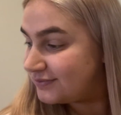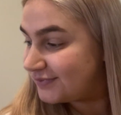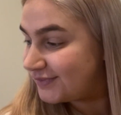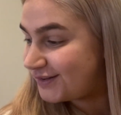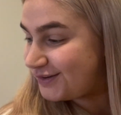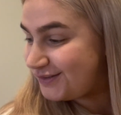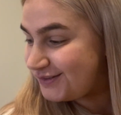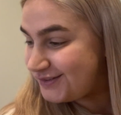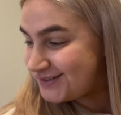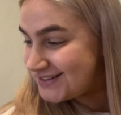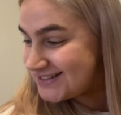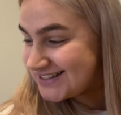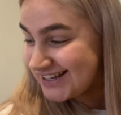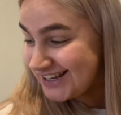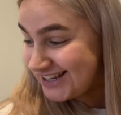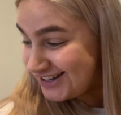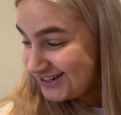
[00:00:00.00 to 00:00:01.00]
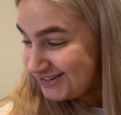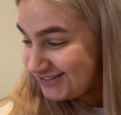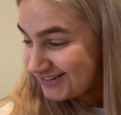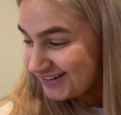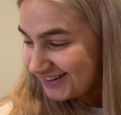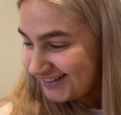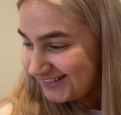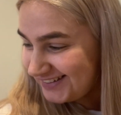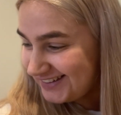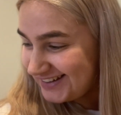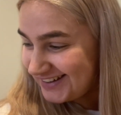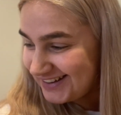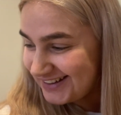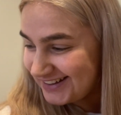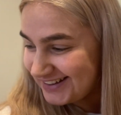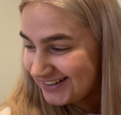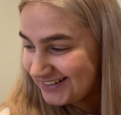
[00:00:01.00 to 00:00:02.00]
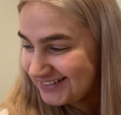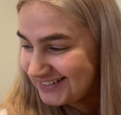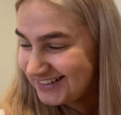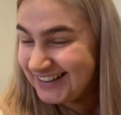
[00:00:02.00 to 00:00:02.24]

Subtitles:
Oh, is that your new colour?